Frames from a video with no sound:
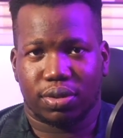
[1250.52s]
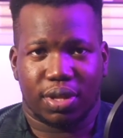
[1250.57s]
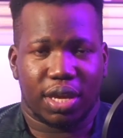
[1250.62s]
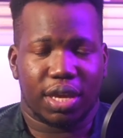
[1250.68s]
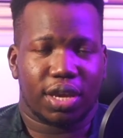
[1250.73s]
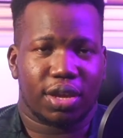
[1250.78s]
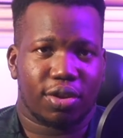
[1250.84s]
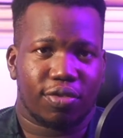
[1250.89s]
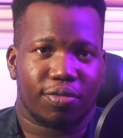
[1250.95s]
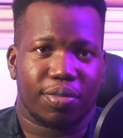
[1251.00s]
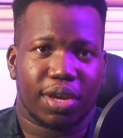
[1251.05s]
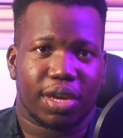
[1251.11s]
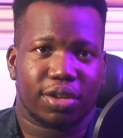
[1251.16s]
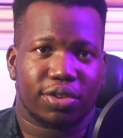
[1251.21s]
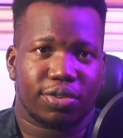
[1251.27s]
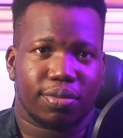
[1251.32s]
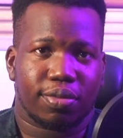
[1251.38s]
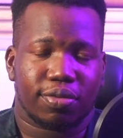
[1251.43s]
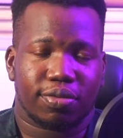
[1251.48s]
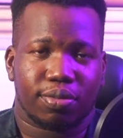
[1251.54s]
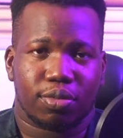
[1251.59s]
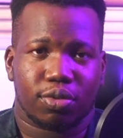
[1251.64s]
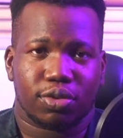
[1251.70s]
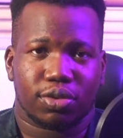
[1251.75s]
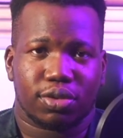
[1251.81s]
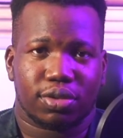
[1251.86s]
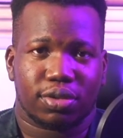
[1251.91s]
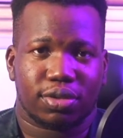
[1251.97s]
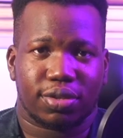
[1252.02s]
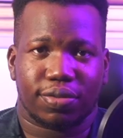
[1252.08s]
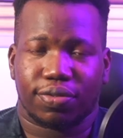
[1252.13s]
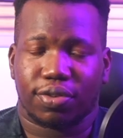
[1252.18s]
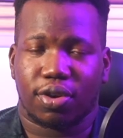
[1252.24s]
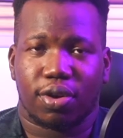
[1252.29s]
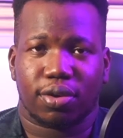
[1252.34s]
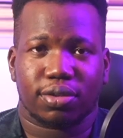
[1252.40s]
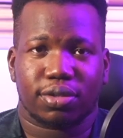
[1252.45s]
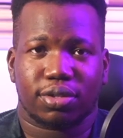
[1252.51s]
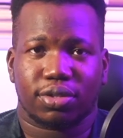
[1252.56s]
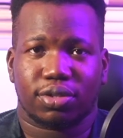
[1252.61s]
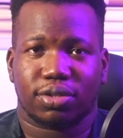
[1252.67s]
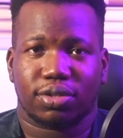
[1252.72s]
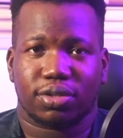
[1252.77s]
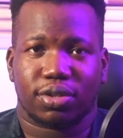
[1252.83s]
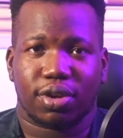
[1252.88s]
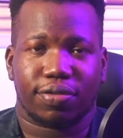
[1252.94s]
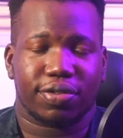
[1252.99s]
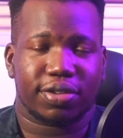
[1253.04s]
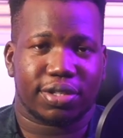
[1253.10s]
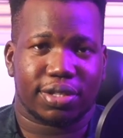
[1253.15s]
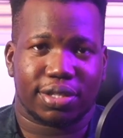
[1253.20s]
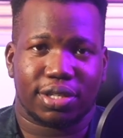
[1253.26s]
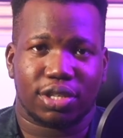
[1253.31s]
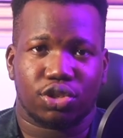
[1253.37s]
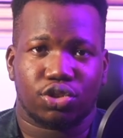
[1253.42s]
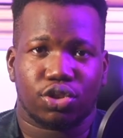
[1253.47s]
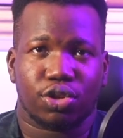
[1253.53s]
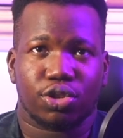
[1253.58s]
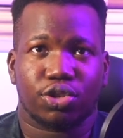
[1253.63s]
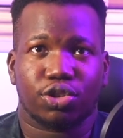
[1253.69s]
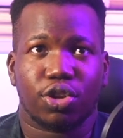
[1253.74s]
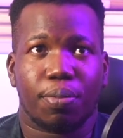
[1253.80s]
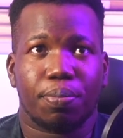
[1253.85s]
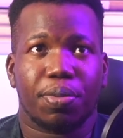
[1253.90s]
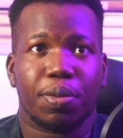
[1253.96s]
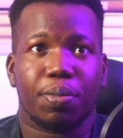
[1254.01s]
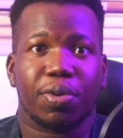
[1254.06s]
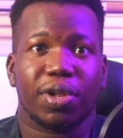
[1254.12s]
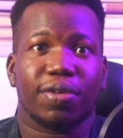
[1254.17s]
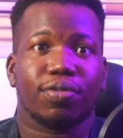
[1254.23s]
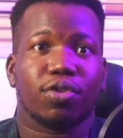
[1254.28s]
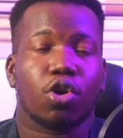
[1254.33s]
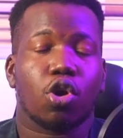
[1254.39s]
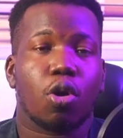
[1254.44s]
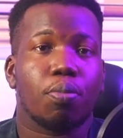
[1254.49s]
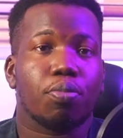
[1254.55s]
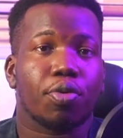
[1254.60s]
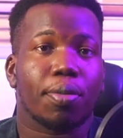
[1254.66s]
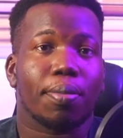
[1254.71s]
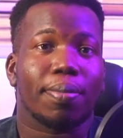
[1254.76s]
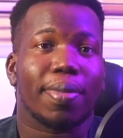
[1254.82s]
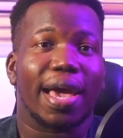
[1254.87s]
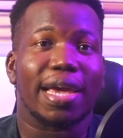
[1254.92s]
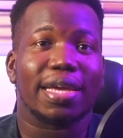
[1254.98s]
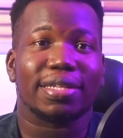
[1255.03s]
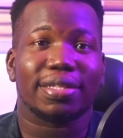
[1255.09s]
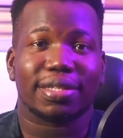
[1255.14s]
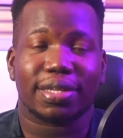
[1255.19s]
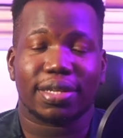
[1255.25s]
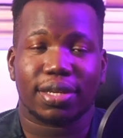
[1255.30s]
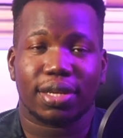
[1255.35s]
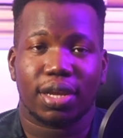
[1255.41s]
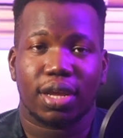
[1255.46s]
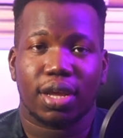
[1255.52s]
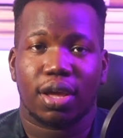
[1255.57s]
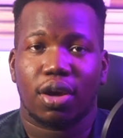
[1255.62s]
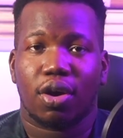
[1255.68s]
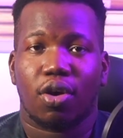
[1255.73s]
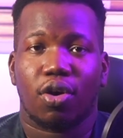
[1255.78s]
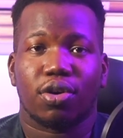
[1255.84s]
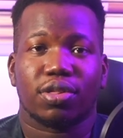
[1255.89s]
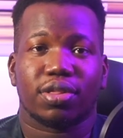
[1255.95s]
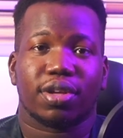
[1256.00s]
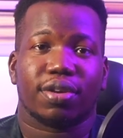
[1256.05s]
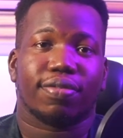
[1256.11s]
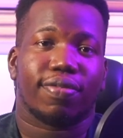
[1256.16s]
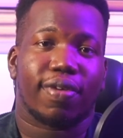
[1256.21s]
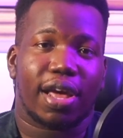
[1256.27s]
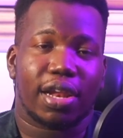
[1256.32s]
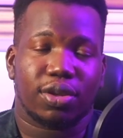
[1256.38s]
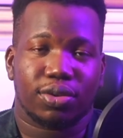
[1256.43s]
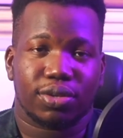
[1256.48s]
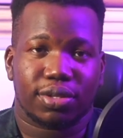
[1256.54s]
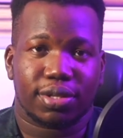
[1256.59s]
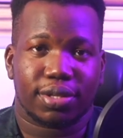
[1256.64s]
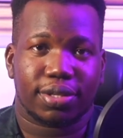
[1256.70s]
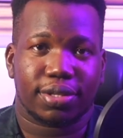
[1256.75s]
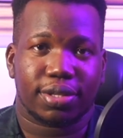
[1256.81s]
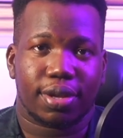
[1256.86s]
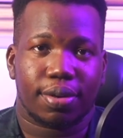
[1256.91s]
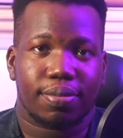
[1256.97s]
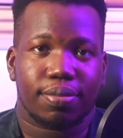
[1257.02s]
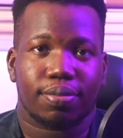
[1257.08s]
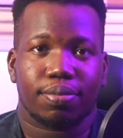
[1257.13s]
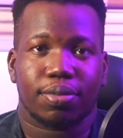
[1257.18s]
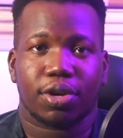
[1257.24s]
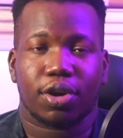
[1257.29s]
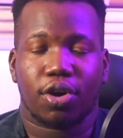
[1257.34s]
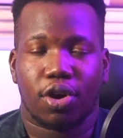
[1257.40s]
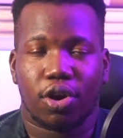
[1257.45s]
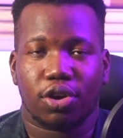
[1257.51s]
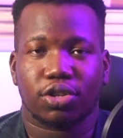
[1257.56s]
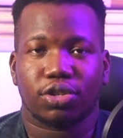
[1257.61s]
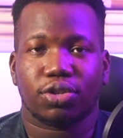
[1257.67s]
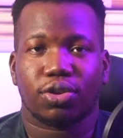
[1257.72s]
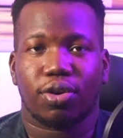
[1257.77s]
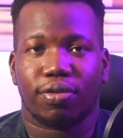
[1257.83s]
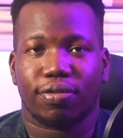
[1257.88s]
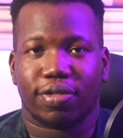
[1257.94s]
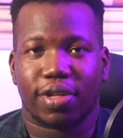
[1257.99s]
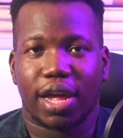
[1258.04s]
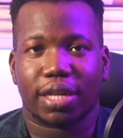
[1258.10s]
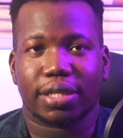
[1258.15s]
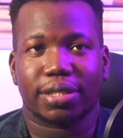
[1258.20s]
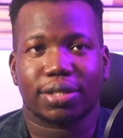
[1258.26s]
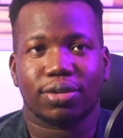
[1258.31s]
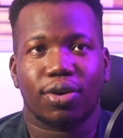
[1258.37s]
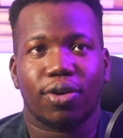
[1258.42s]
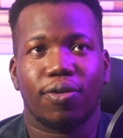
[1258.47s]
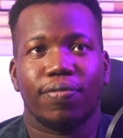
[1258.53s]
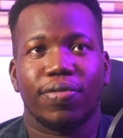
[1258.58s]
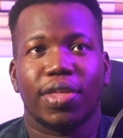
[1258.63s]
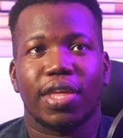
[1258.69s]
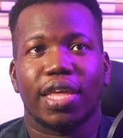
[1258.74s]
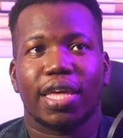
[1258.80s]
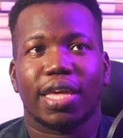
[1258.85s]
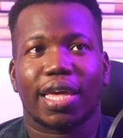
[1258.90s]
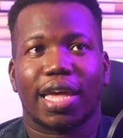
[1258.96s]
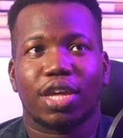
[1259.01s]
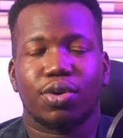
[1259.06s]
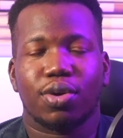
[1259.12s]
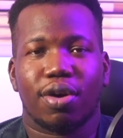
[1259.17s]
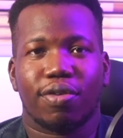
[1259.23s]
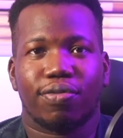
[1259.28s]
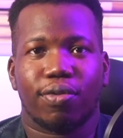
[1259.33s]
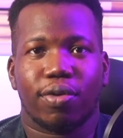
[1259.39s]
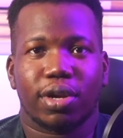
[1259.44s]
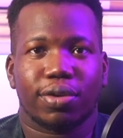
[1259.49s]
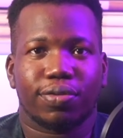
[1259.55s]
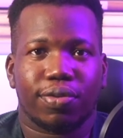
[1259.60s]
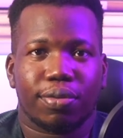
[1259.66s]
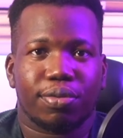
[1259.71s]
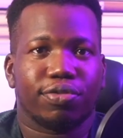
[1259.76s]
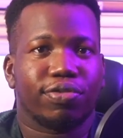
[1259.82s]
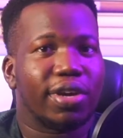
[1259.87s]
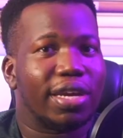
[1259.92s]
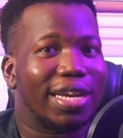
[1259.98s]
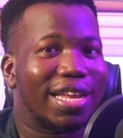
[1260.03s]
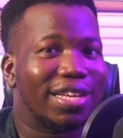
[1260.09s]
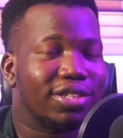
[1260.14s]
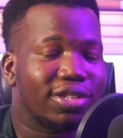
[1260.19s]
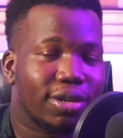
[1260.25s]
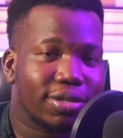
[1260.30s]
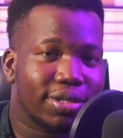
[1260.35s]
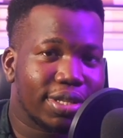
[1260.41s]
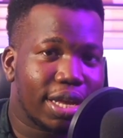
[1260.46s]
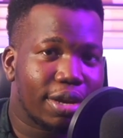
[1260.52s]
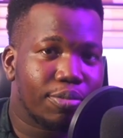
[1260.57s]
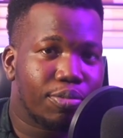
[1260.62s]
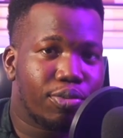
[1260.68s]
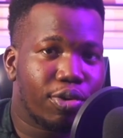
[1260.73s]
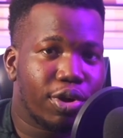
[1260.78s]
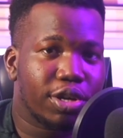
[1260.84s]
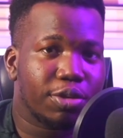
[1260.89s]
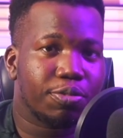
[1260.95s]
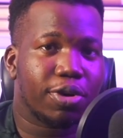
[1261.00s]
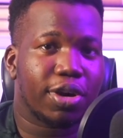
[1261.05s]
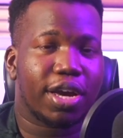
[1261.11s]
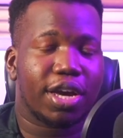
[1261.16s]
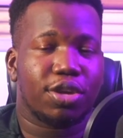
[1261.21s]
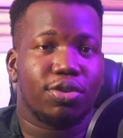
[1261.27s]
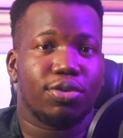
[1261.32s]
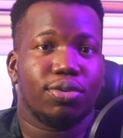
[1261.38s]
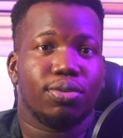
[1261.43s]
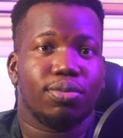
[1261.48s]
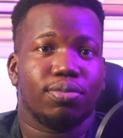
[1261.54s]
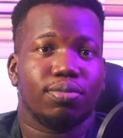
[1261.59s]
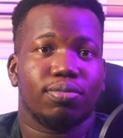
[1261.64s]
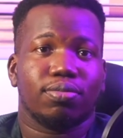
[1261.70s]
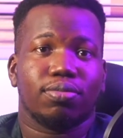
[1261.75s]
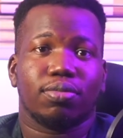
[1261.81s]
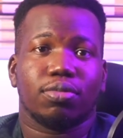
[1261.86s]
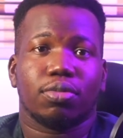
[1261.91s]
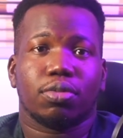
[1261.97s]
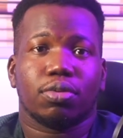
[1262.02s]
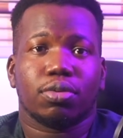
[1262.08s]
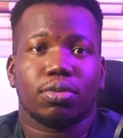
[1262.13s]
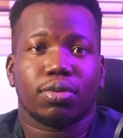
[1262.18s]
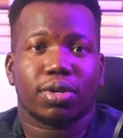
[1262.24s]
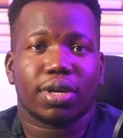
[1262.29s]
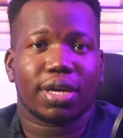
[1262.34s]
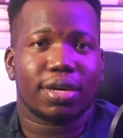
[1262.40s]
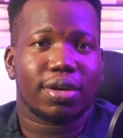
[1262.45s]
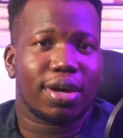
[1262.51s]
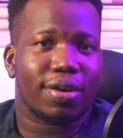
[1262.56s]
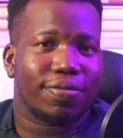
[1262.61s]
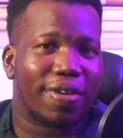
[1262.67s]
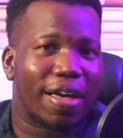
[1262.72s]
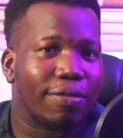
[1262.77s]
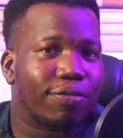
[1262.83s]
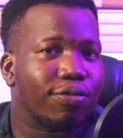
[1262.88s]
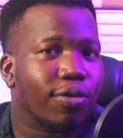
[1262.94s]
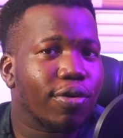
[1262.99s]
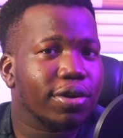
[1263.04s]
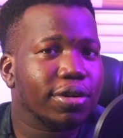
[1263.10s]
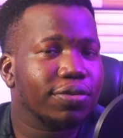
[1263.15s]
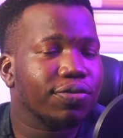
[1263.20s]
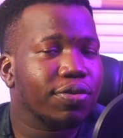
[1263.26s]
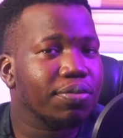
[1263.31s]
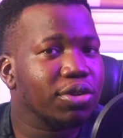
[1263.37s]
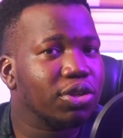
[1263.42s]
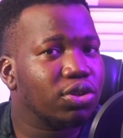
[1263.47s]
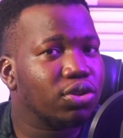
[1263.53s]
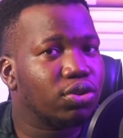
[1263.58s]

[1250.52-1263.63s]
thinking of making some of the most difficult, toughest decisions. Some people even compromising on their value system because of that. So, can you afford it from a financial standpoint, but can you afford it from a